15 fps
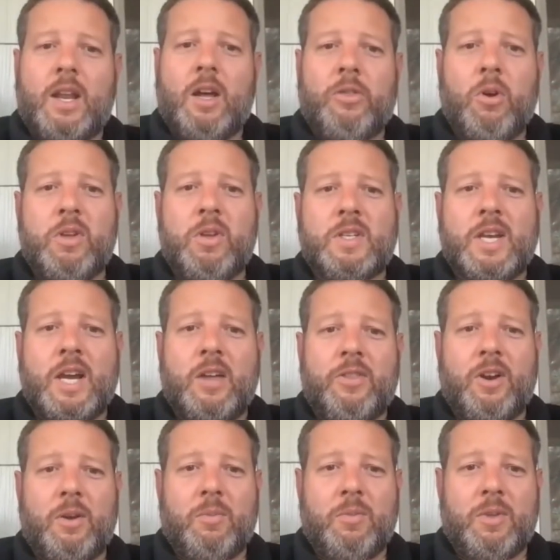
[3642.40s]
I'll throw this out
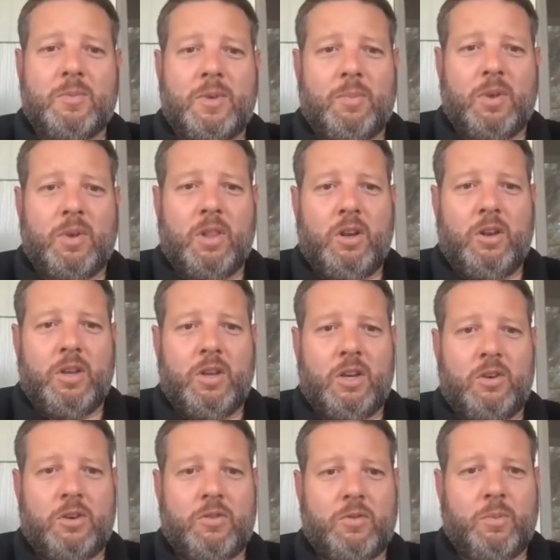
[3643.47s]
there, and this might be a little
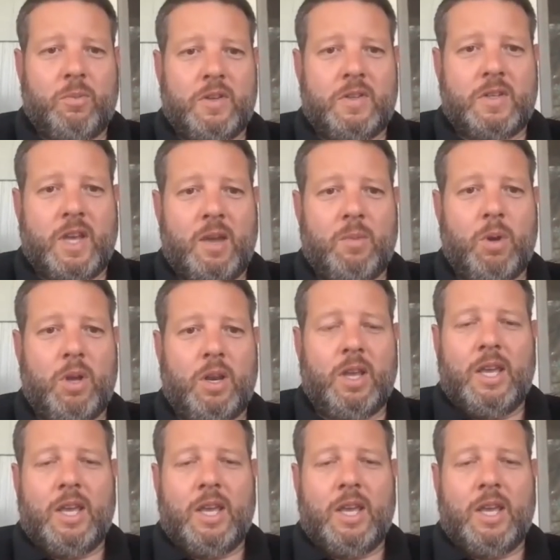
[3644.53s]
dangerous for me to say, but